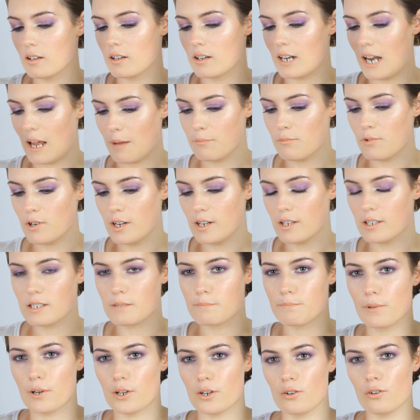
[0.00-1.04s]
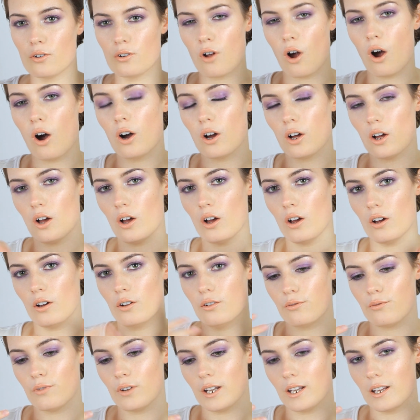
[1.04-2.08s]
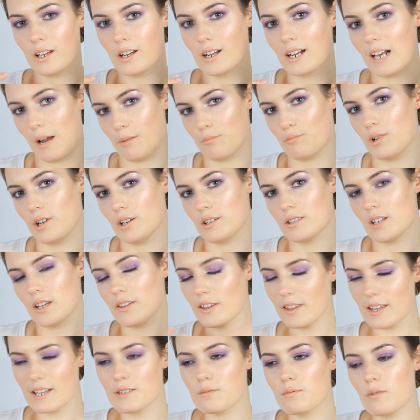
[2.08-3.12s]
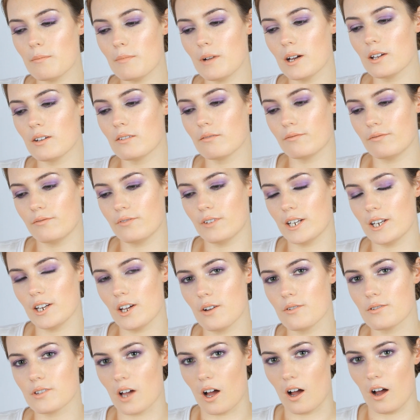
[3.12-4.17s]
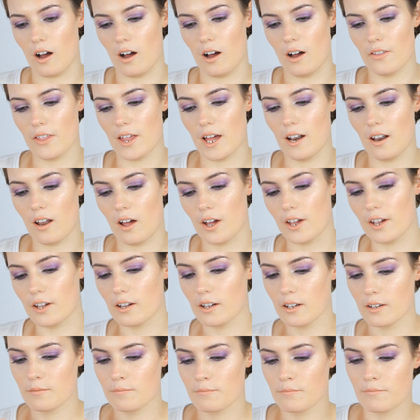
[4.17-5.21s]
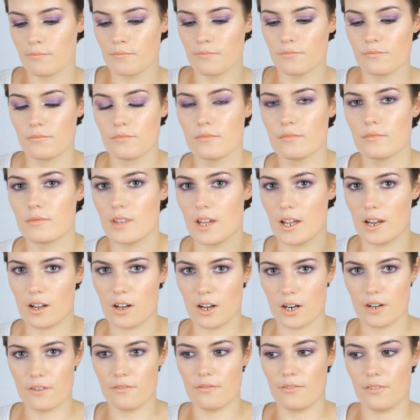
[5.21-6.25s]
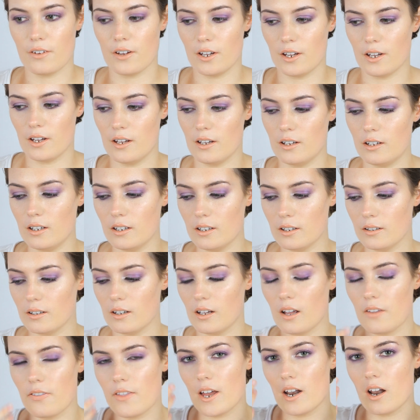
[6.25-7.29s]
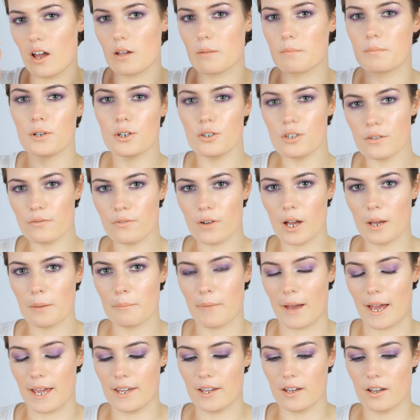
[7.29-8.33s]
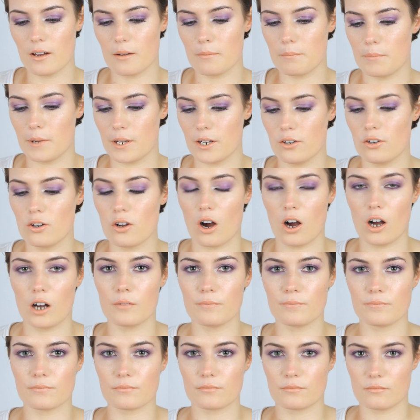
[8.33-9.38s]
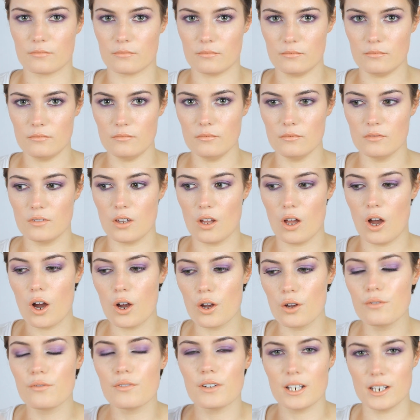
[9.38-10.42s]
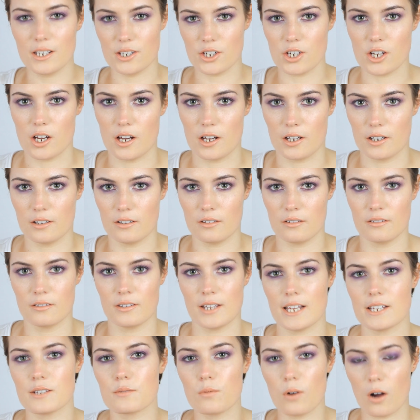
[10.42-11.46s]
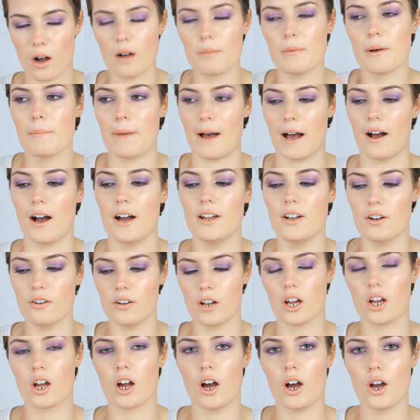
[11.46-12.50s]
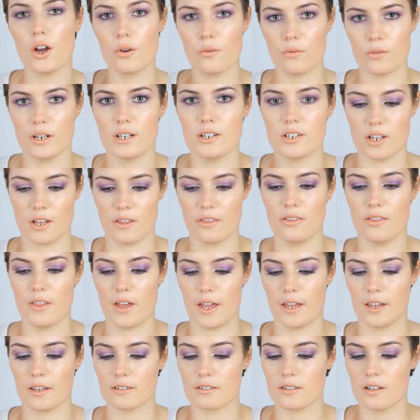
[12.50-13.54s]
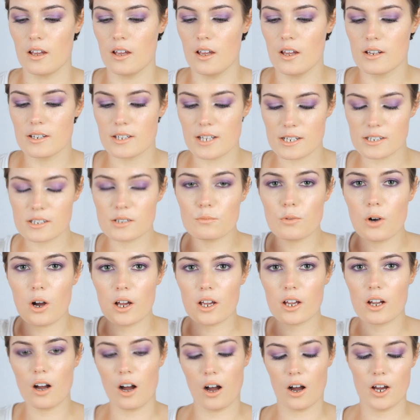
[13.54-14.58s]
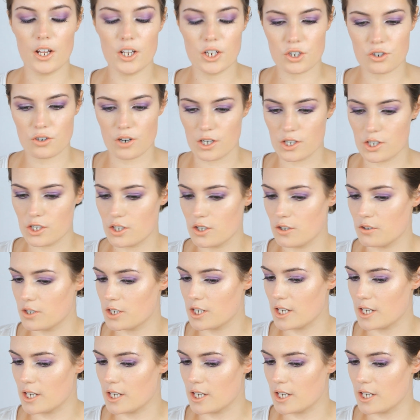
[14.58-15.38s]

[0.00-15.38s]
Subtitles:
glamorous but not overly glamorous. I think that's what my videos are. They're like, they kind of they're like beautifying makeup but not overly done. That's what I'm about. I don't like overly done things. So that's what I kind of tried to do